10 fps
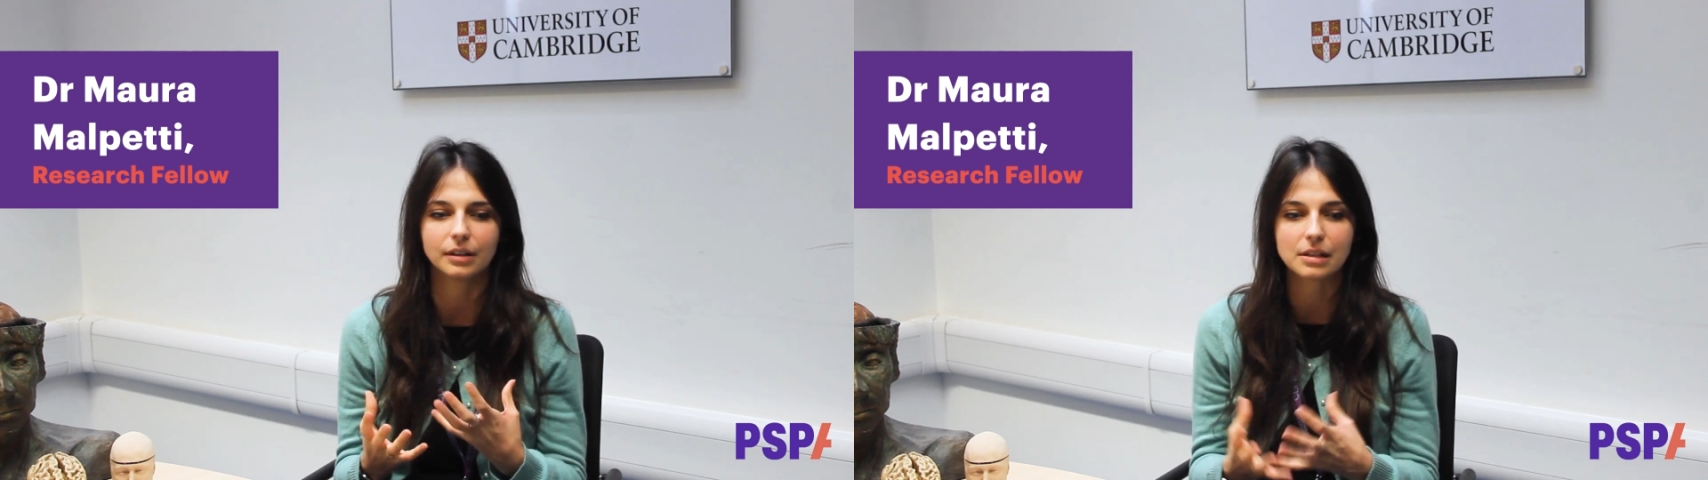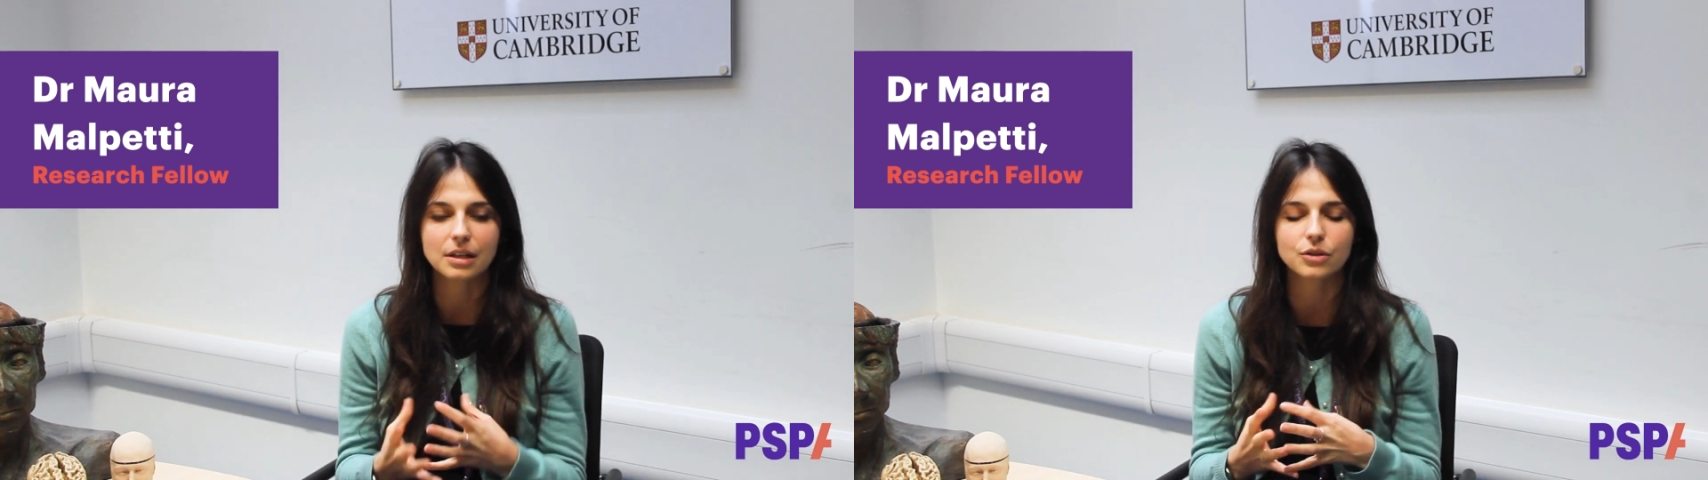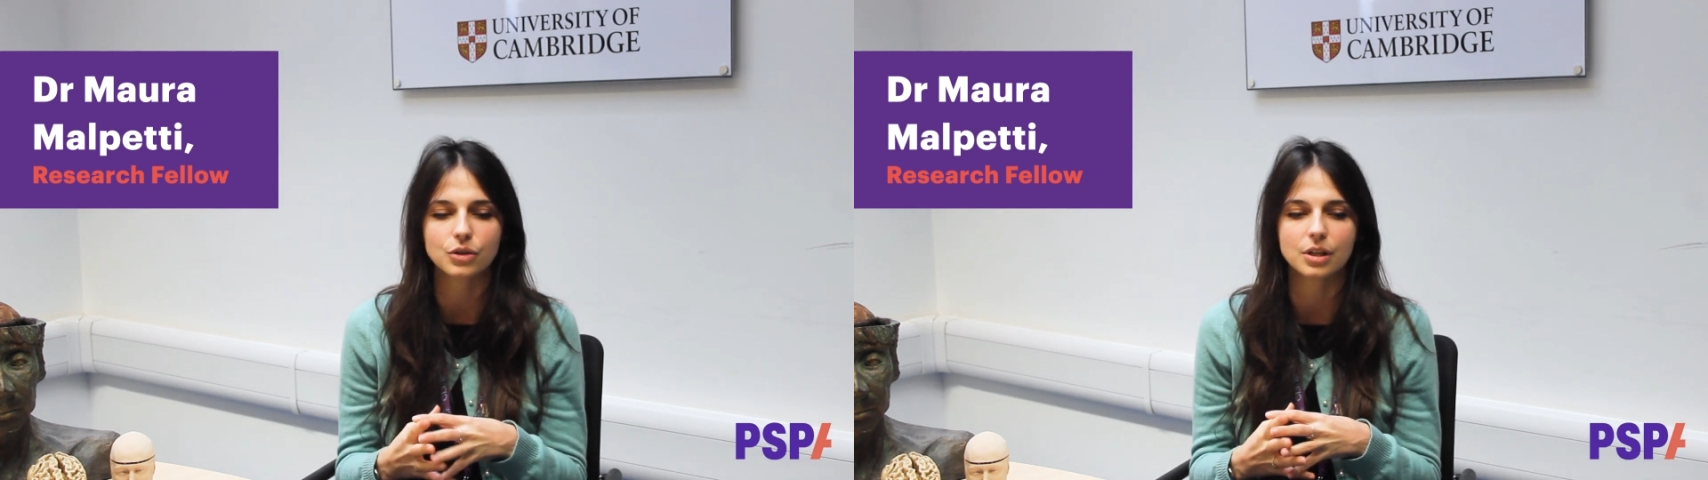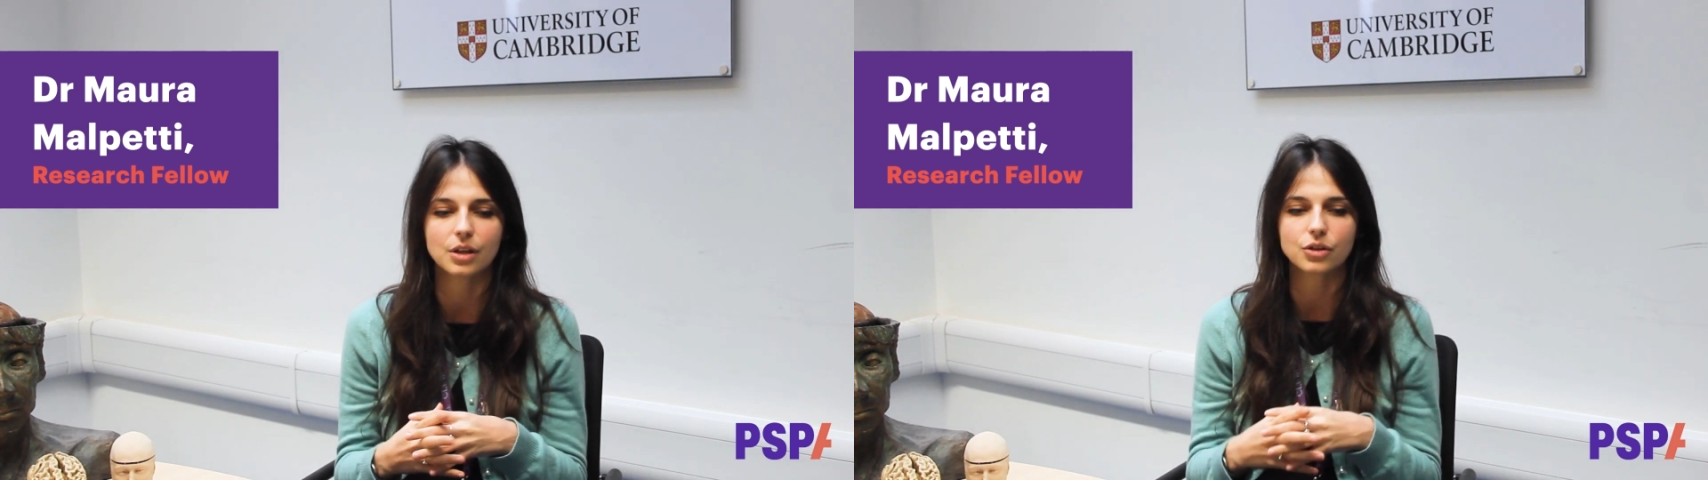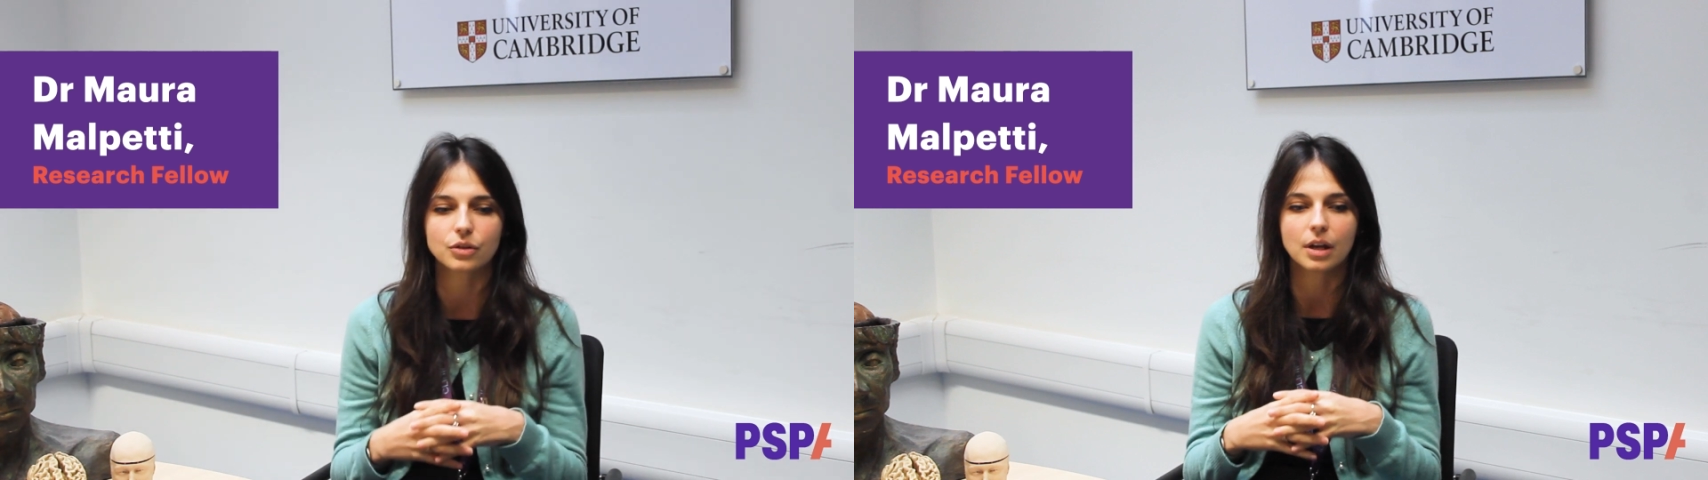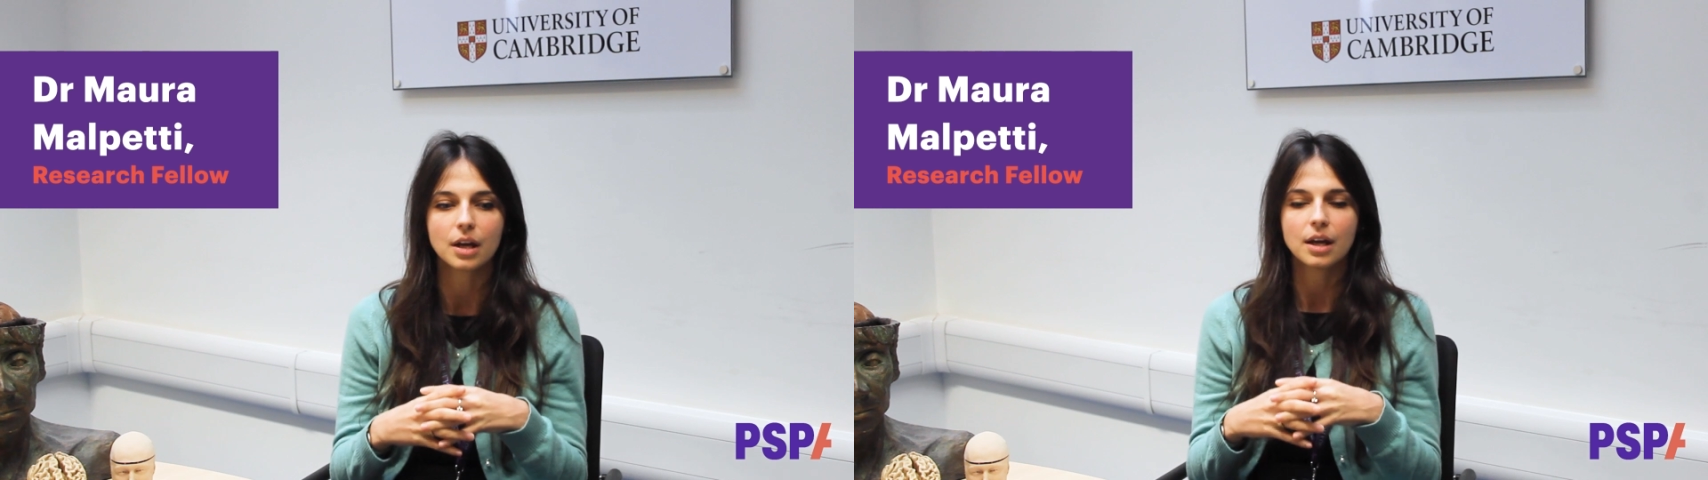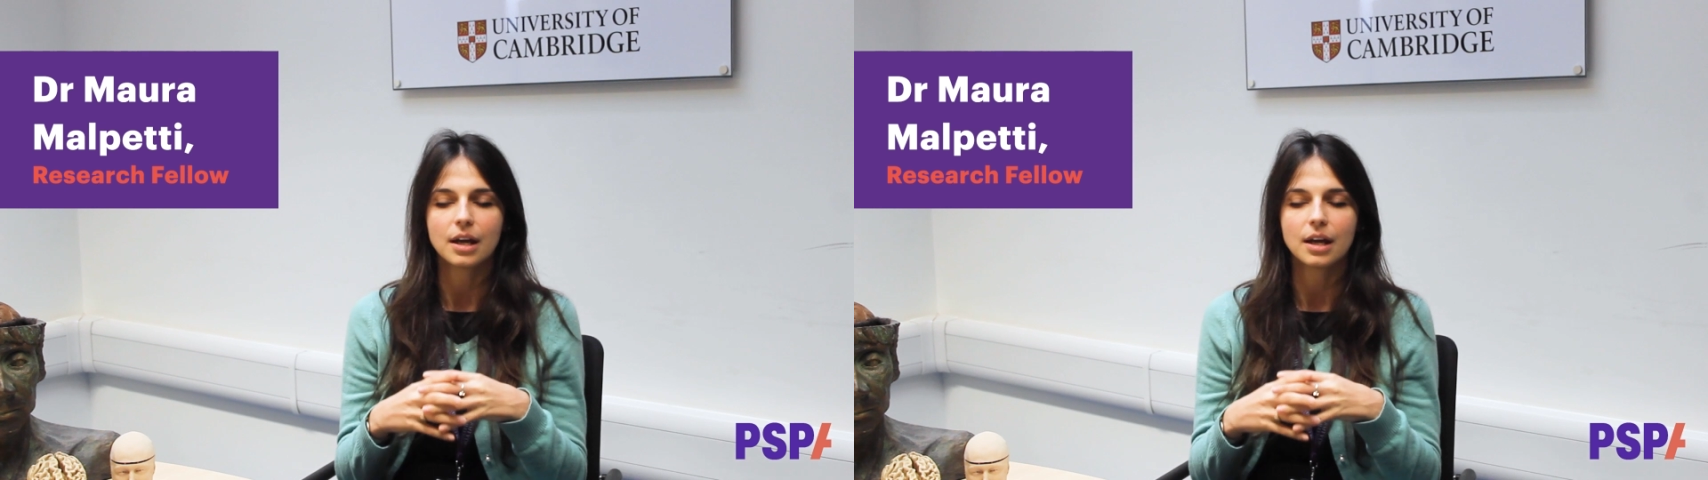this association